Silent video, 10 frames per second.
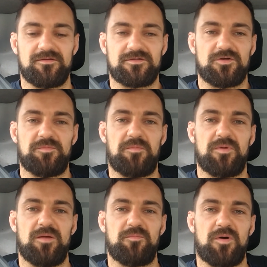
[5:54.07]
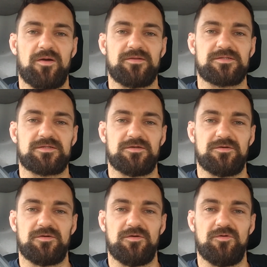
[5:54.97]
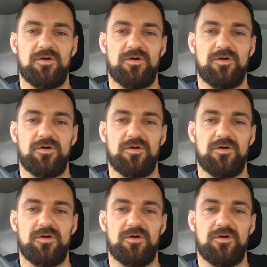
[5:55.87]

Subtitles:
to remember them points, to